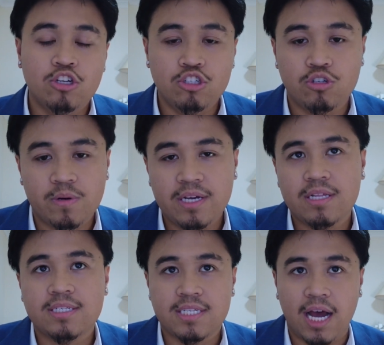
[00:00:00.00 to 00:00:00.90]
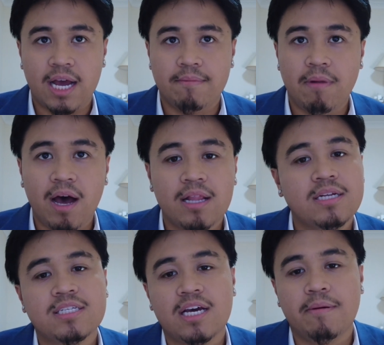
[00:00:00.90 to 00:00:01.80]
During this time,
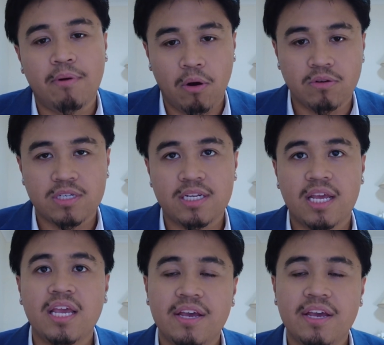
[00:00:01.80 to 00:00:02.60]
others can oppose it